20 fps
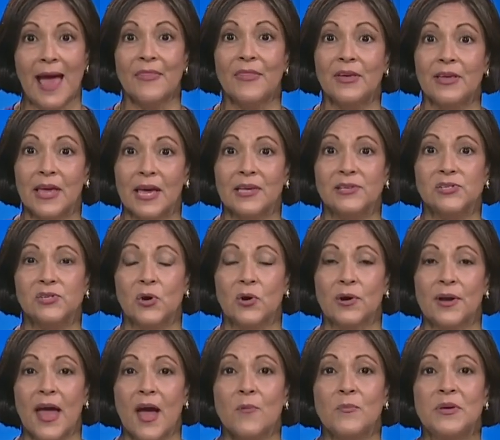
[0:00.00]
and the guests
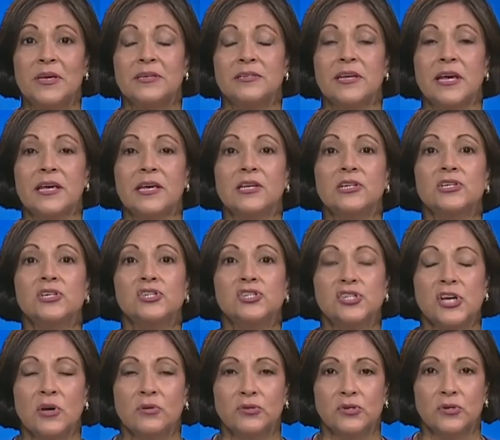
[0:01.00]
are now being taken to
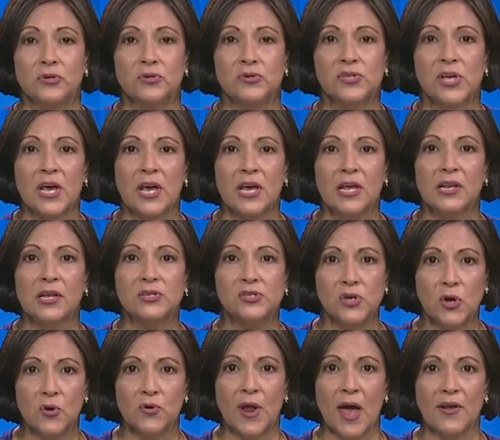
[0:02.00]
shelters. Let's
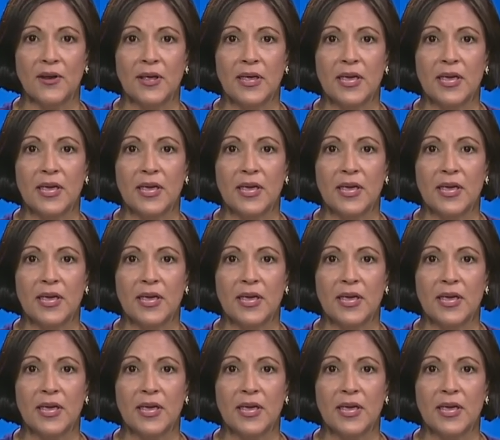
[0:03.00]
go now to